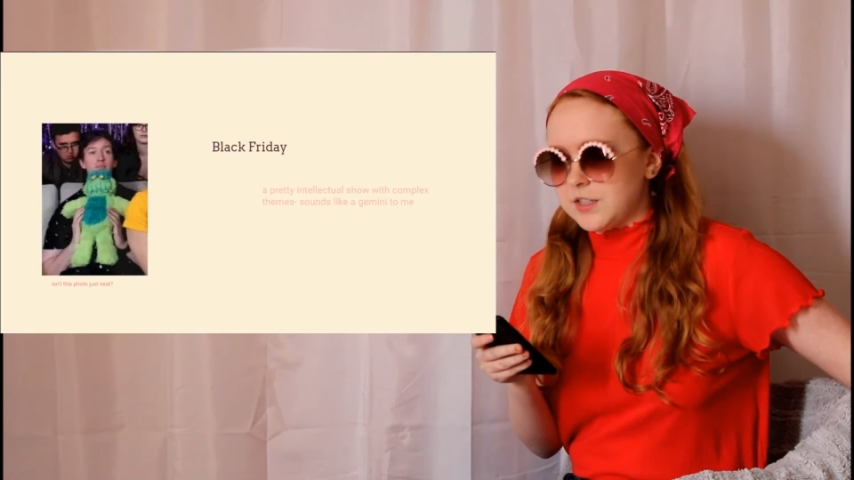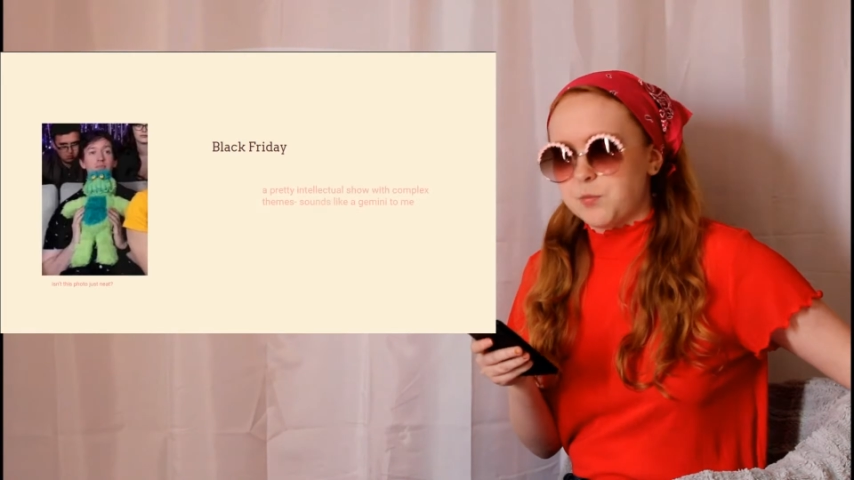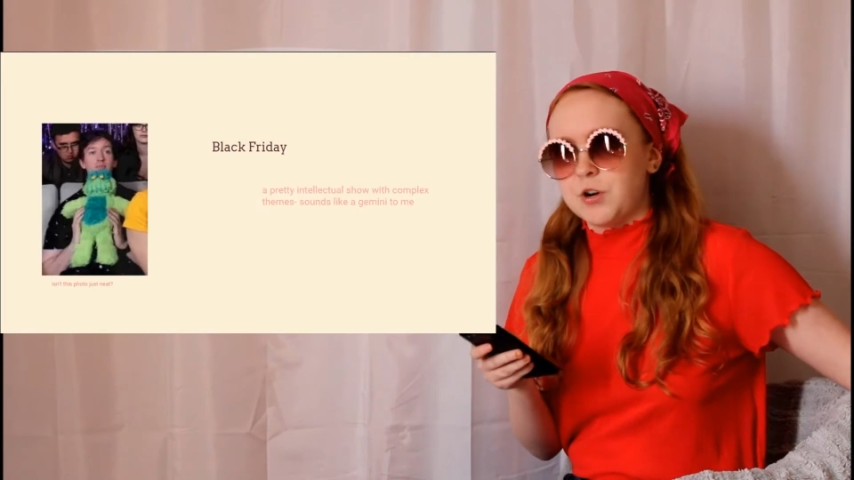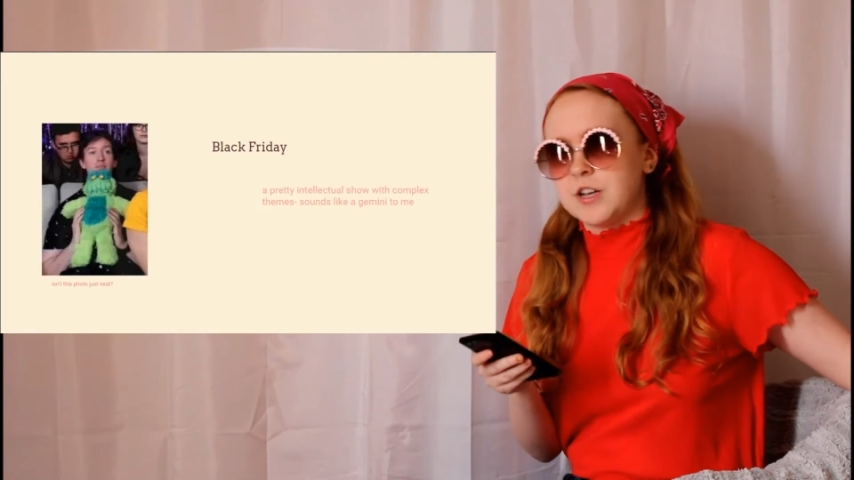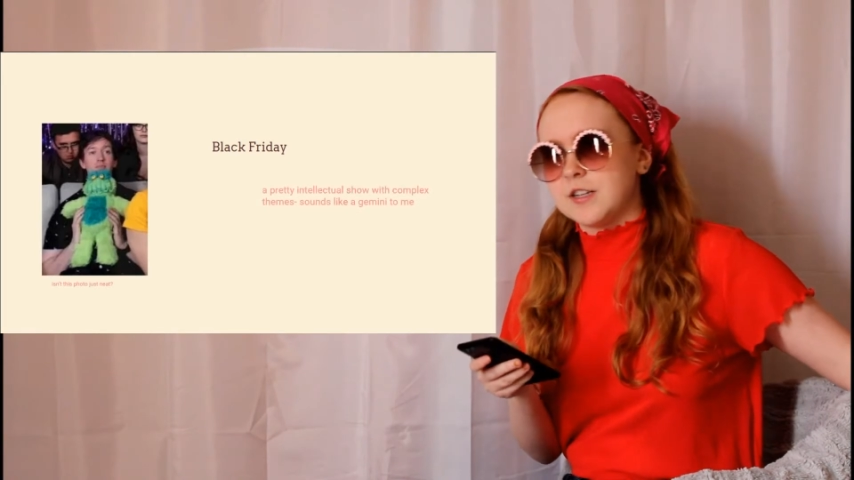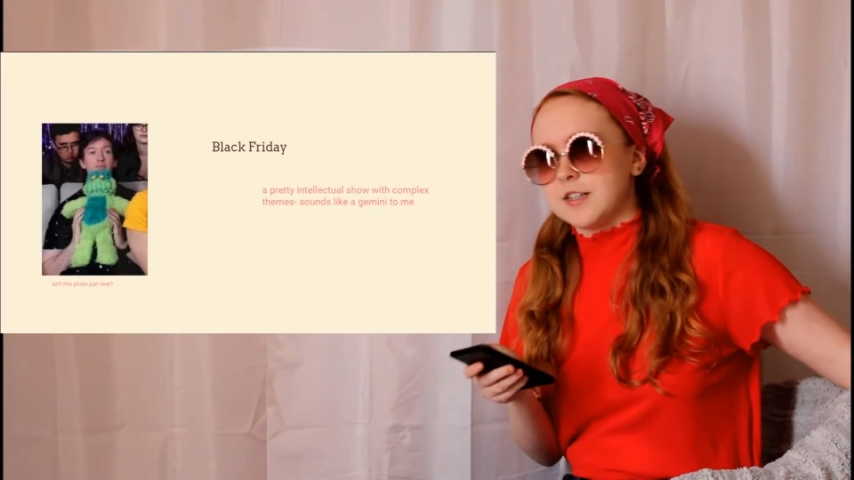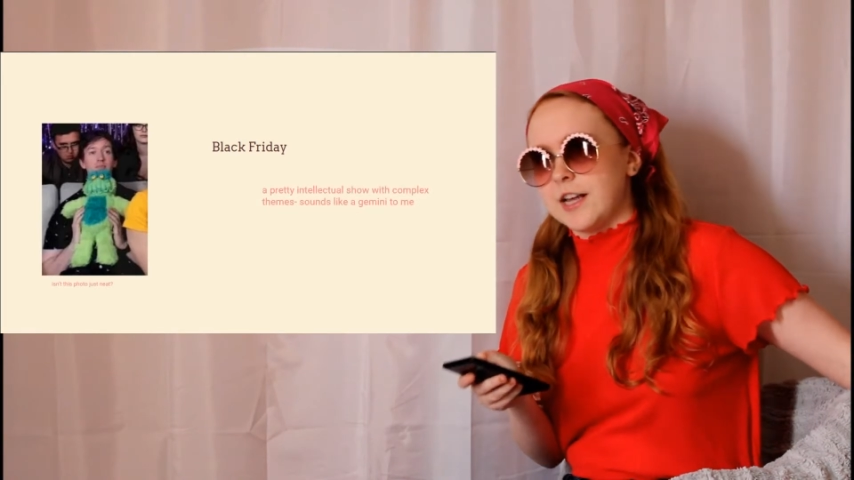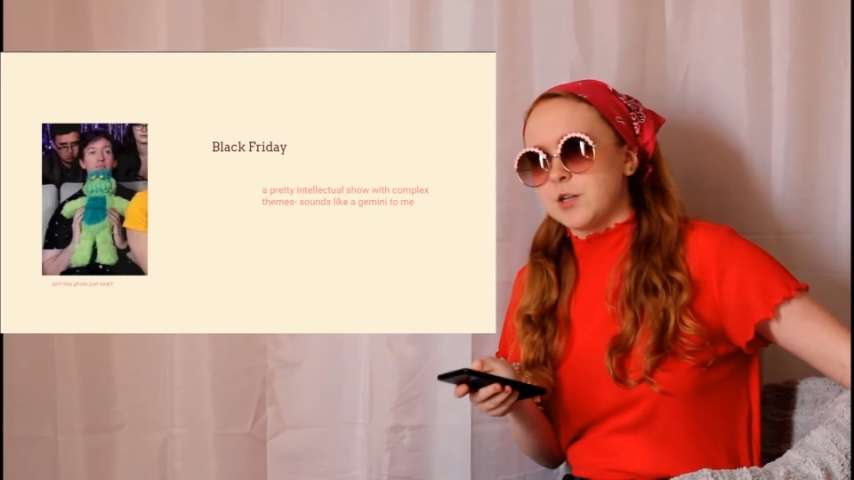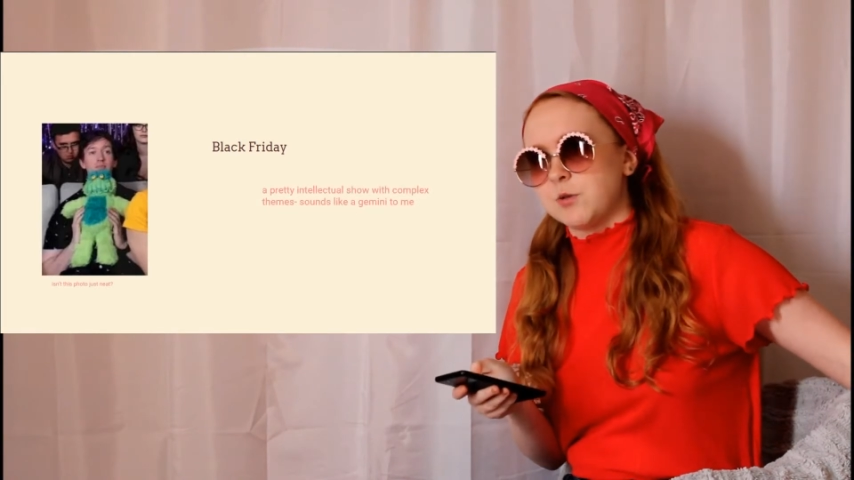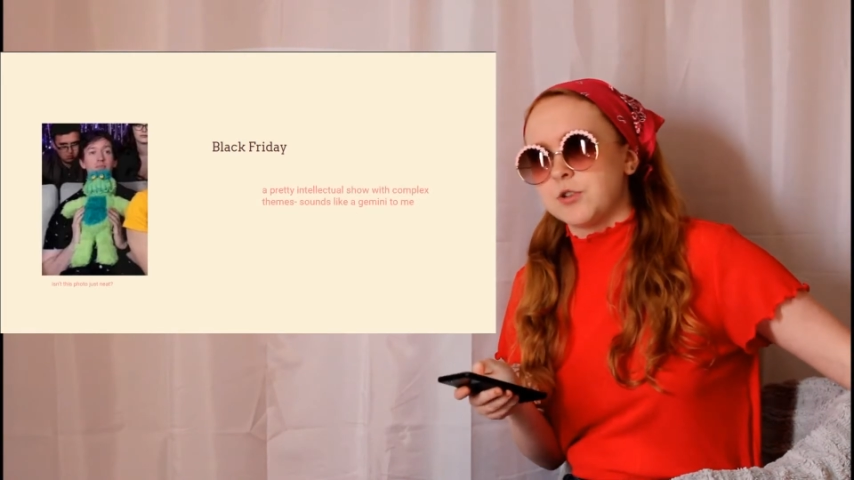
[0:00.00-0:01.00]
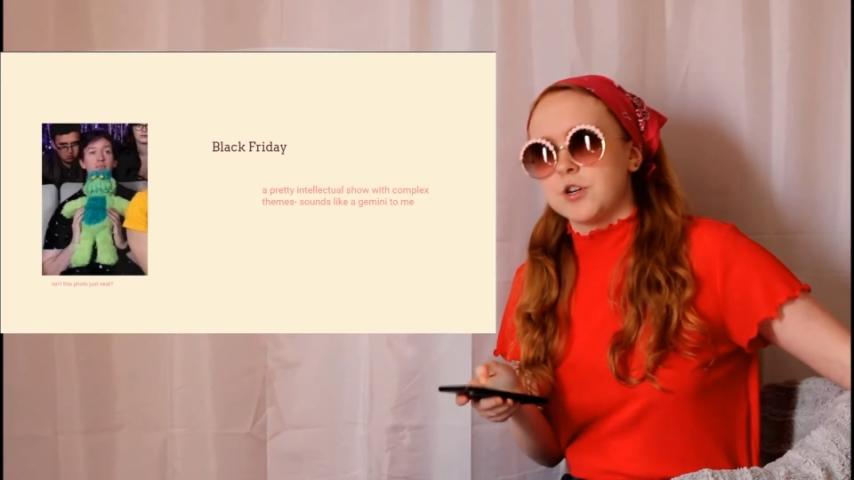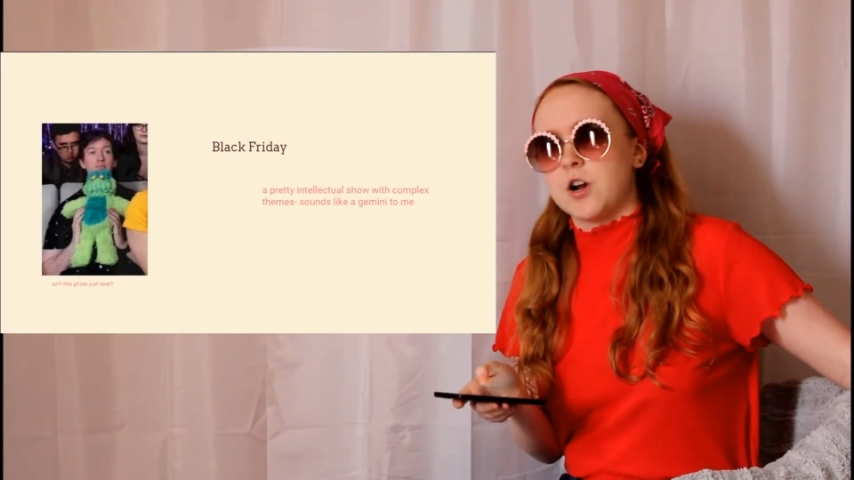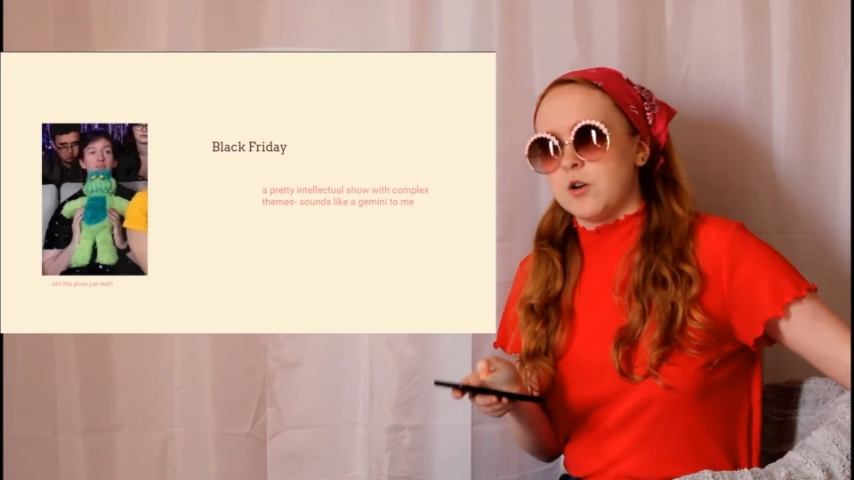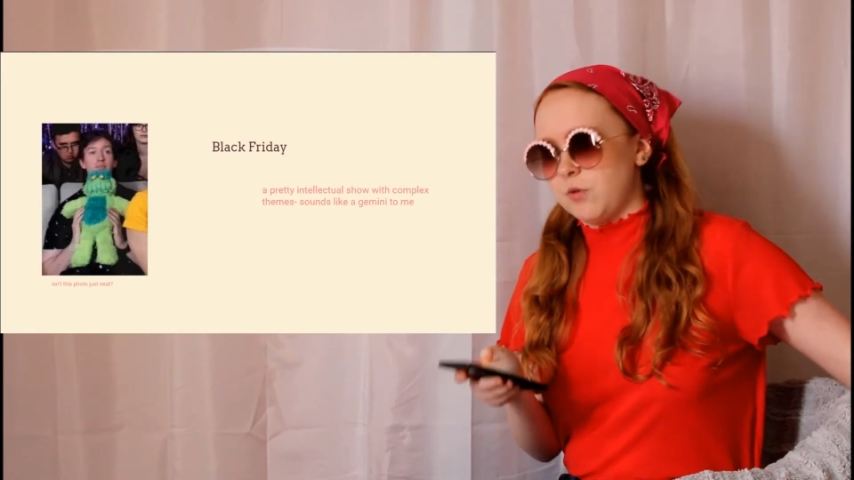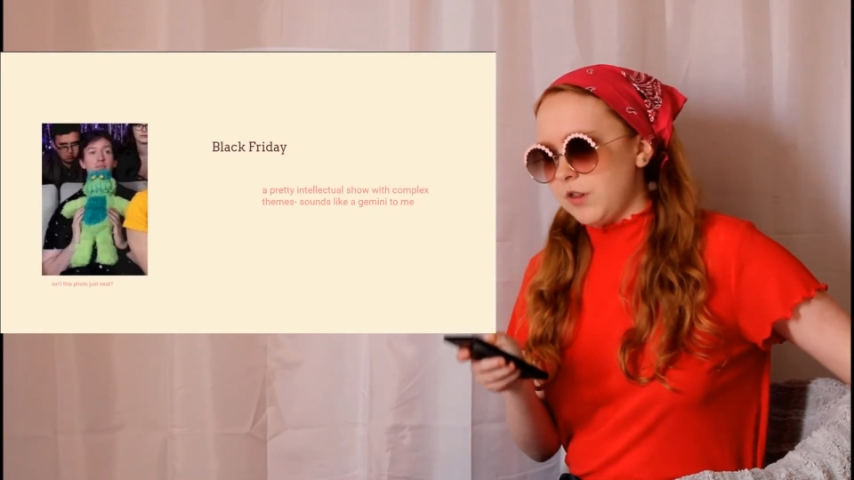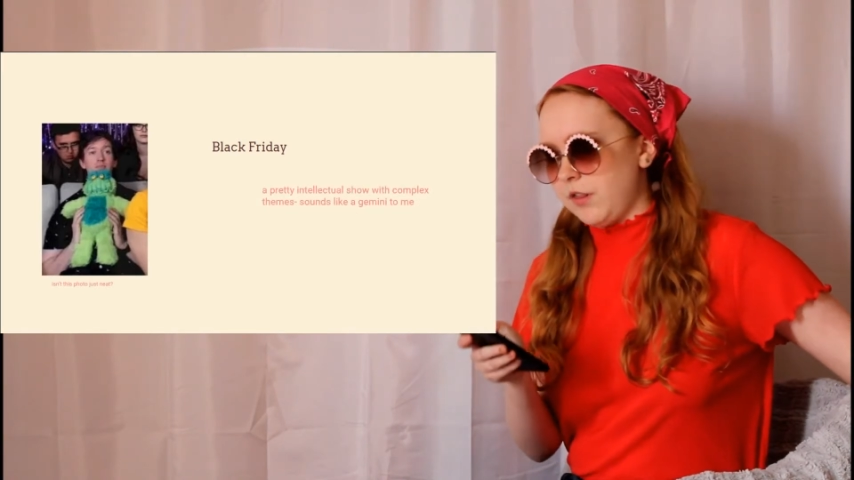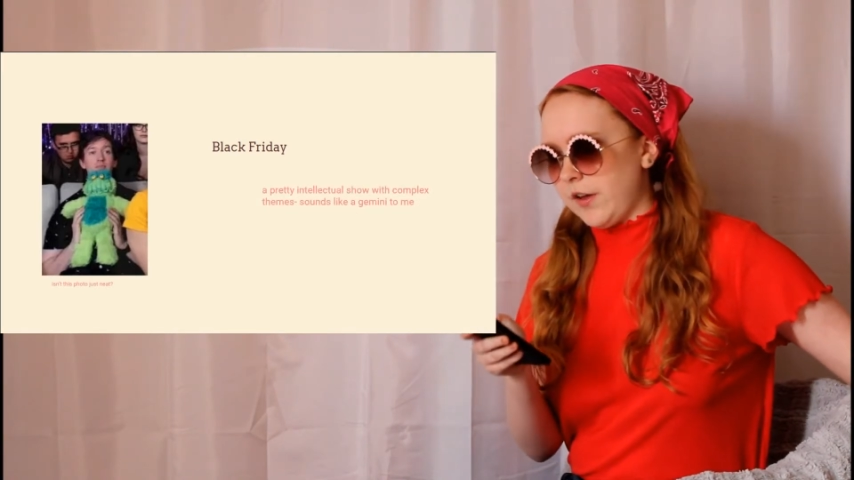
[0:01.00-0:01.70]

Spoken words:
it's a pretty intellectual show with,